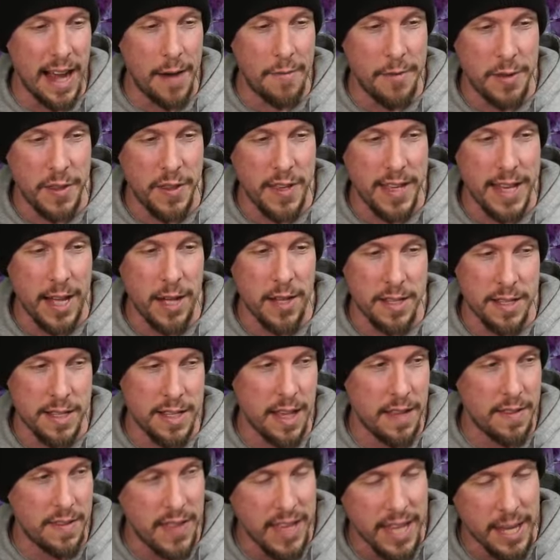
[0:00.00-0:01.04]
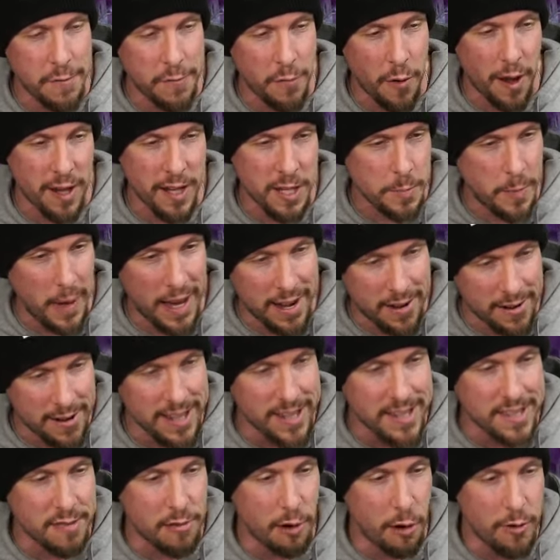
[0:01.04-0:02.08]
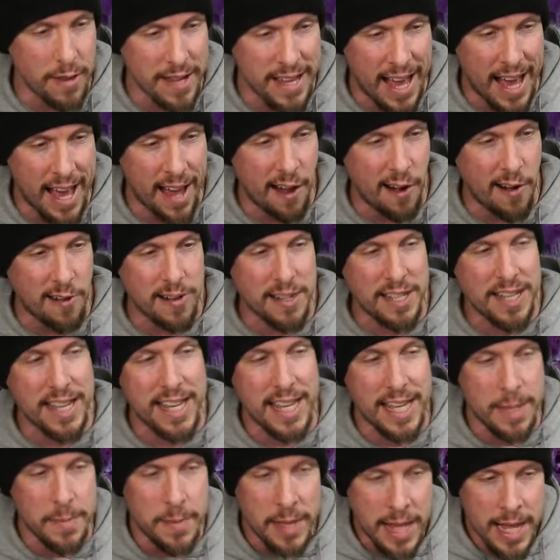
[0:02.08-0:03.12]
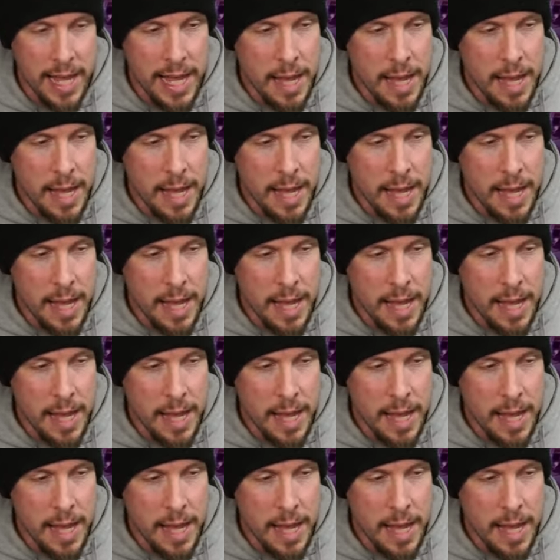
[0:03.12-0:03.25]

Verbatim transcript: everything else that the Frost Spider is throwing at our team,